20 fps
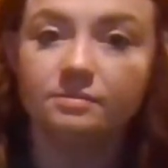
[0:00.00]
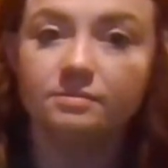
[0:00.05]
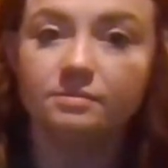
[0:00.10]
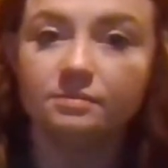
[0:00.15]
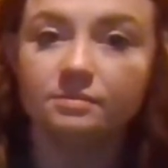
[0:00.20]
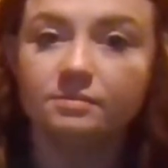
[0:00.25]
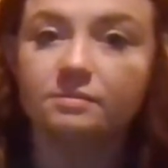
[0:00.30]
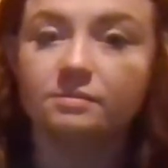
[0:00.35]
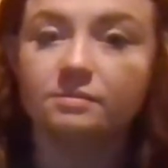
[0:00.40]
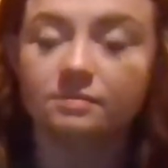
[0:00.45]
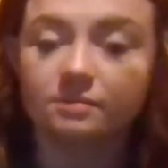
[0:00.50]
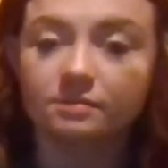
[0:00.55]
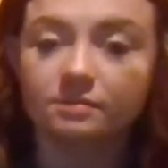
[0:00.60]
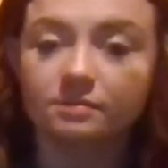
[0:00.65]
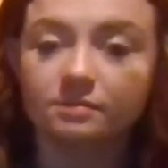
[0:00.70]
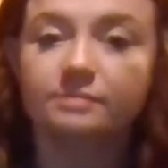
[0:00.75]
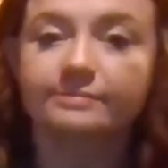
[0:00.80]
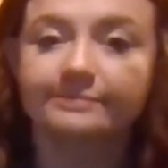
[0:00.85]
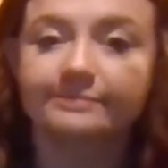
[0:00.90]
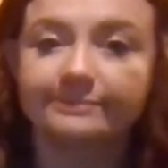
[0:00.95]

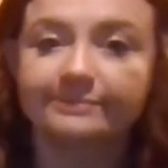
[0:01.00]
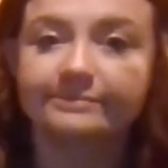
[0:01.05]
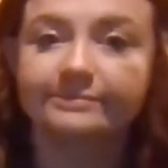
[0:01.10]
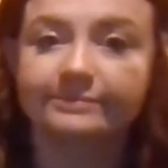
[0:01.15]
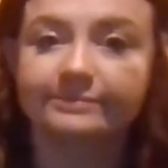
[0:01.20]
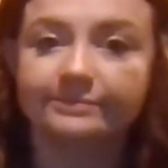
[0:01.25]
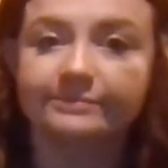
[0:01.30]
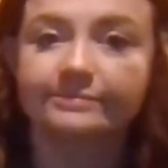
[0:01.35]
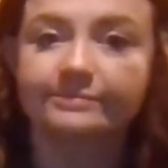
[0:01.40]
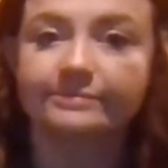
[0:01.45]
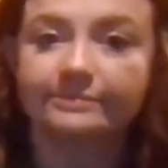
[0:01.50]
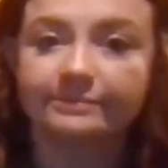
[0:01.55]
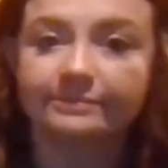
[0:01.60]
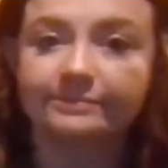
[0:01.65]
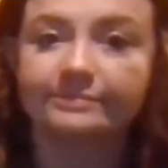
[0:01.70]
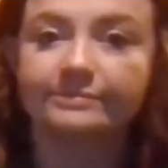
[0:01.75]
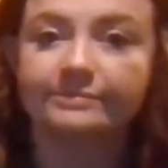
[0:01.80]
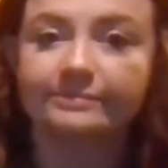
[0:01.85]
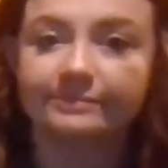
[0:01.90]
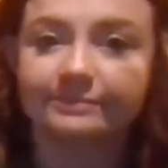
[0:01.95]

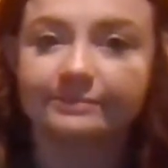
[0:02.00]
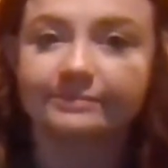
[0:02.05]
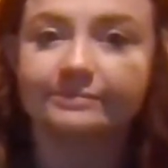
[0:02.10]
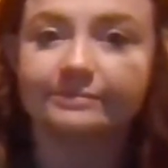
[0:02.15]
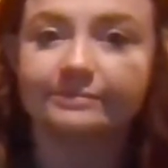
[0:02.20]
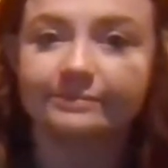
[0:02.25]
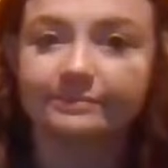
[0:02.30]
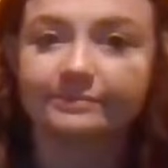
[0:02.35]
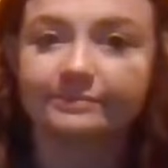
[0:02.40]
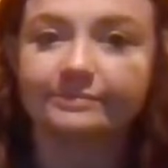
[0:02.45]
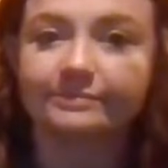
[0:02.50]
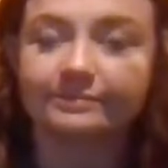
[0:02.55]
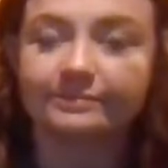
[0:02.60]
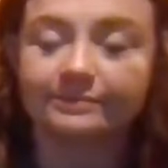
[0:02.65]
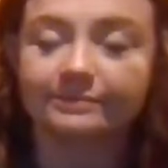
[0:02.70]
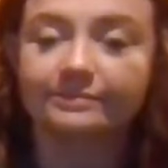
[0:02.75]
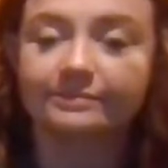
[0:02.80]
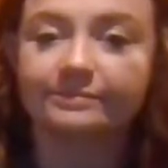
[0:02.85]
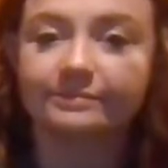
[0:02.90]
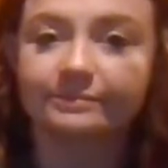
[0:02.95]

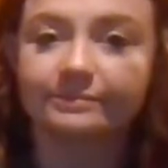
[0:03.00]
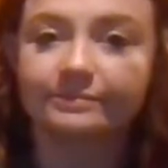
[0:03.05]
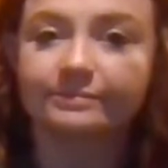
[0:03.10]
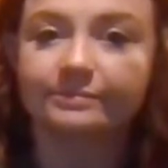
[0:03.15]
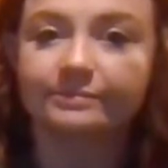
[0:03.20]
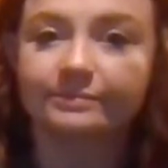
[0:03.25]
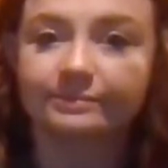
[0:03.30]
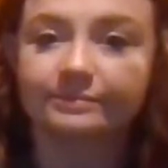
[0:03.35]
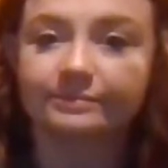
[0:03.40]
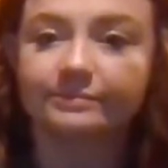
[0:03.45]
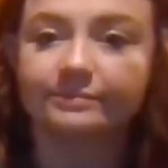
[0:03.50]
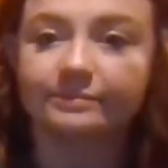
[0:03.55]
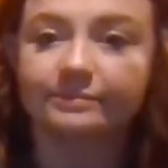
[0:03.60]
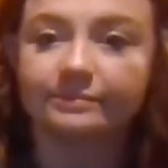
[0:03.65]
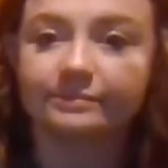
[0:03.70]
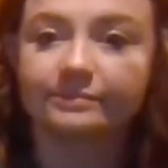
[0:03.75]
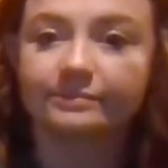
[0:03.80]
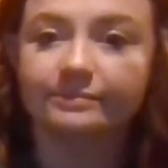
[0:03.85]
(silent)